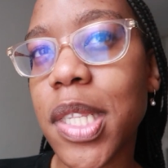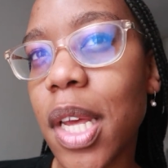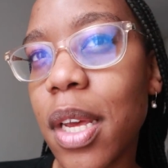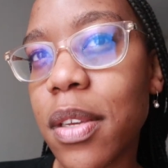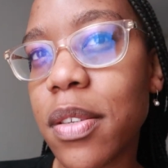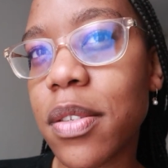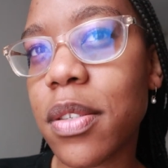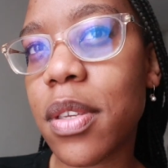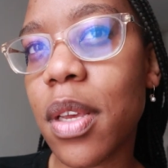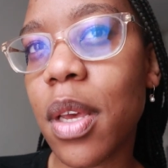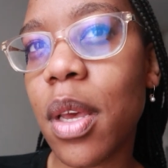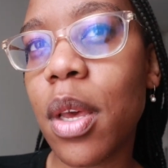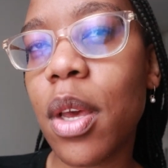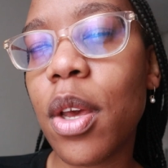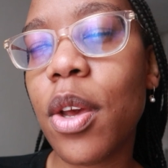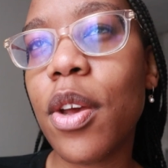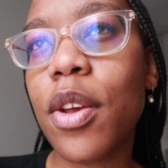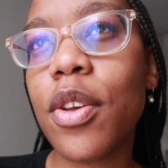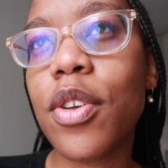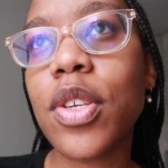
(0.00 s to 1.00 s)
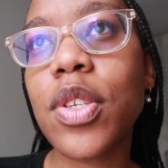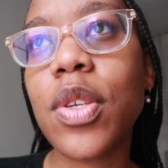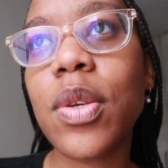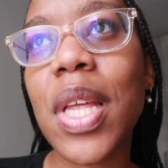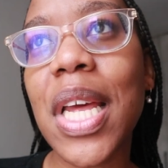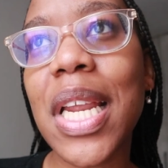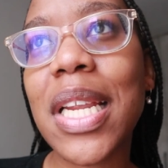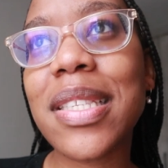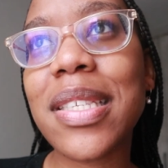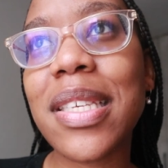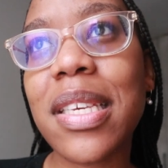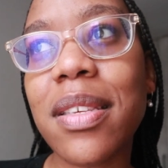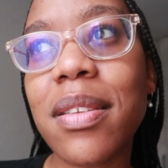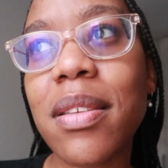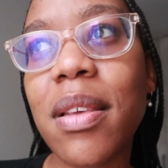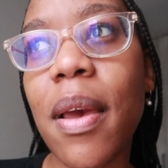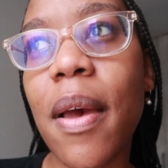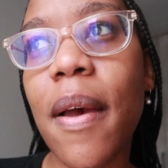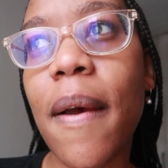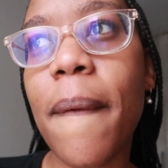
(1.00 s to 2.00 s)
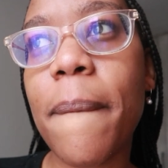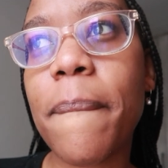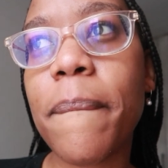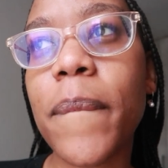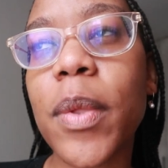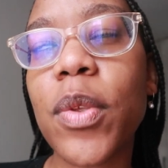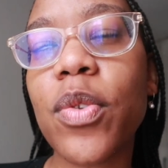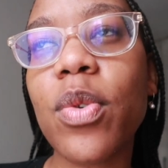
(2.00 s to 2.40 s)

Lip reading: things, so that it's easier.